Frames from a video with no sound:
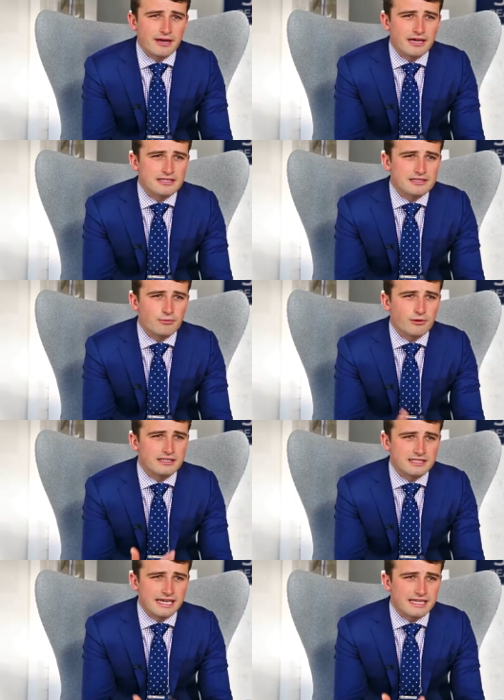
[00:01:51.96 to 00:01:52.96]
best,
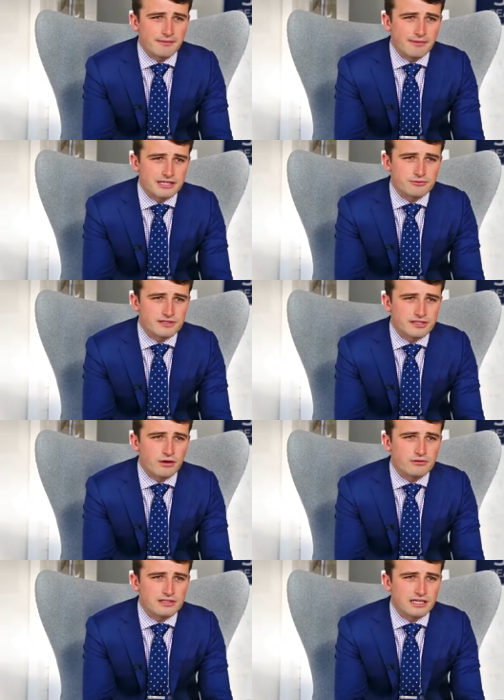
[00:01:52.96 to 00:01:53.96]
wanting to get the best results,